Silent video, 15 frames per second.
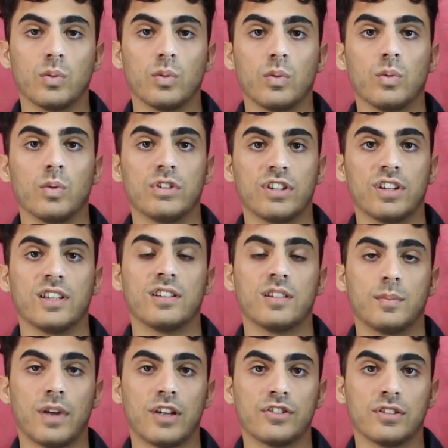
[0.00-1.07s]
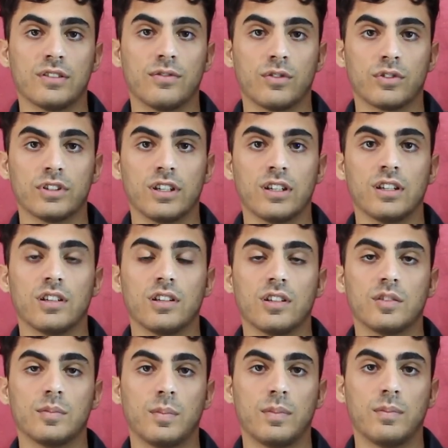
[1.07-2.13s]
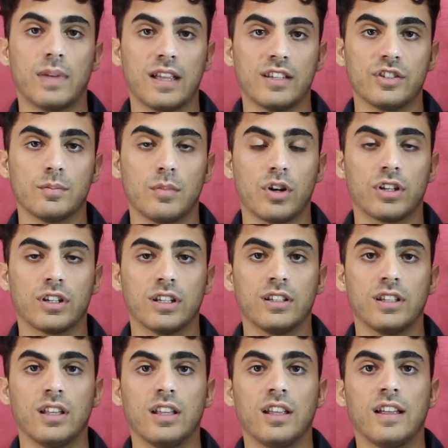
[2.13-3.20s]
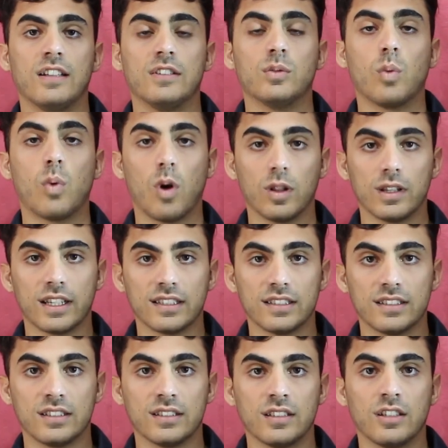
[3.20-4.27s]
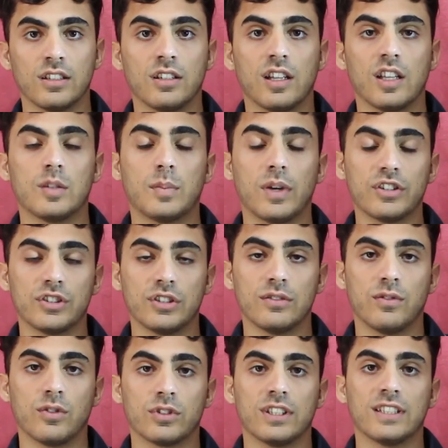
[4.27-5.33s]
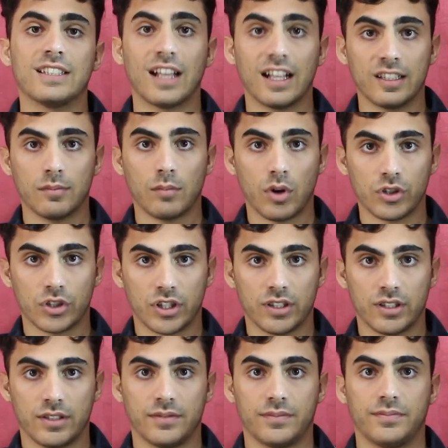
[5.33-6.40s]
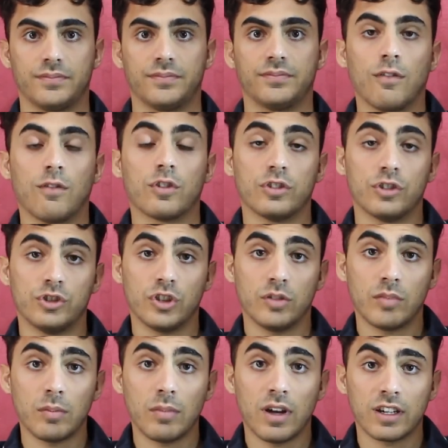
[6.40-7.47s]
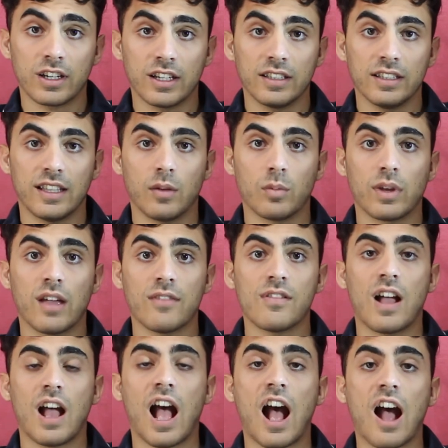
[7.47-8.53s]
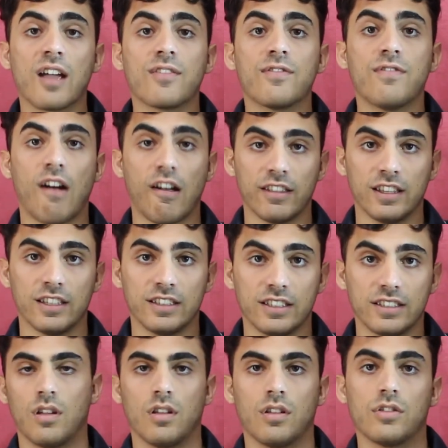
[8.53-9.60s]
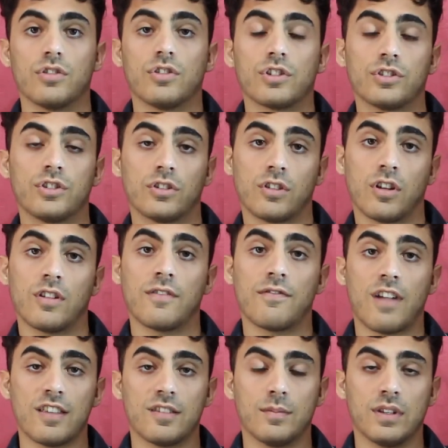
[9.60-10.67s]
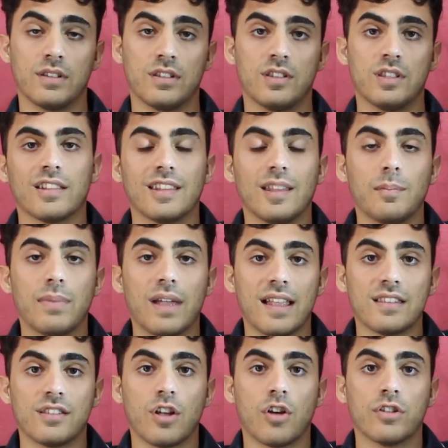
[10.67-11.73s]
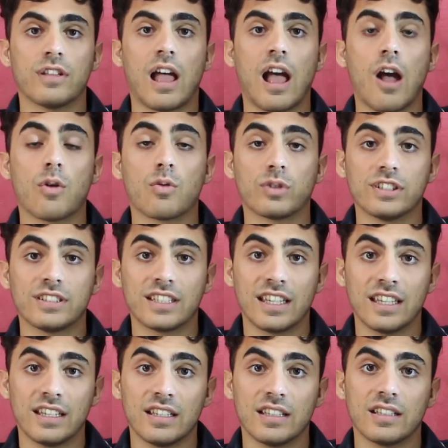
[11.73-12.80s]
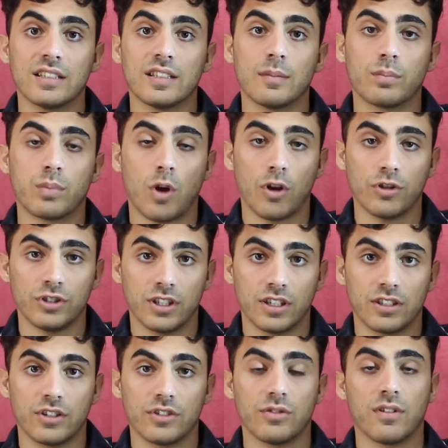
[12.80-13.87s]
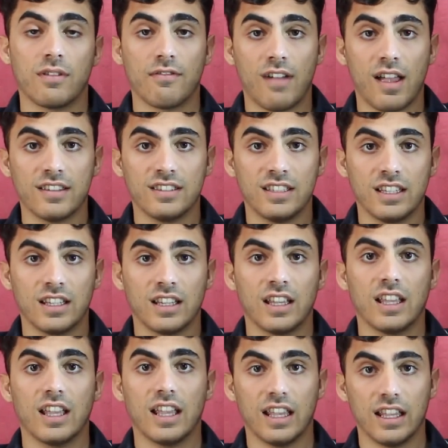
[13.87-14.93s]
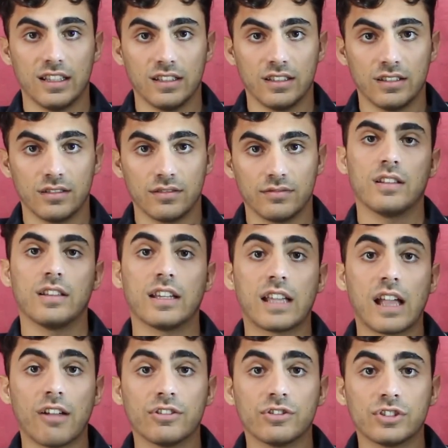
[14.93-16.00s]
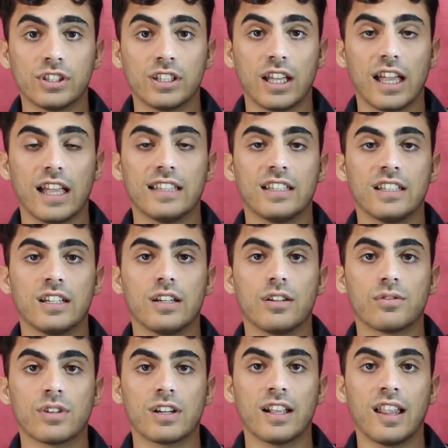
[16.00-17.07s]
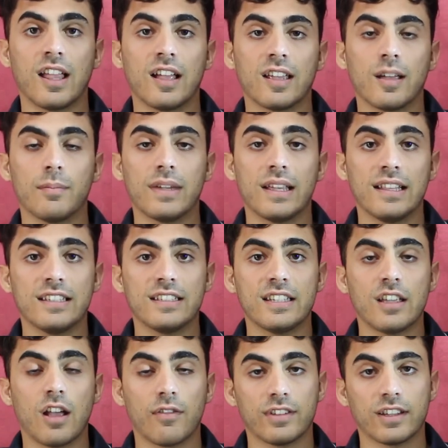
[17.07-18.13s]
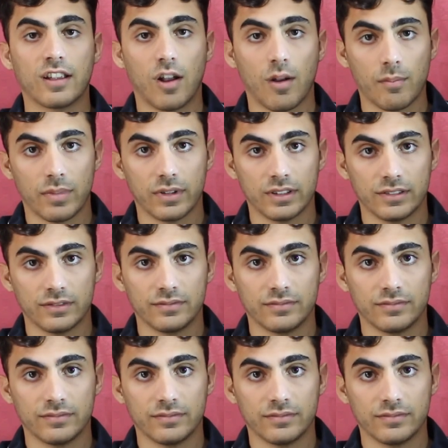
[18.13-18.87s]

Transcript: which is especially for the Spanish market, and Wallians, especially for the Italian market. For the German market, then we have iFunded. The return on investment depends on how risky the project you're investing in, the country, and the reliability of the company.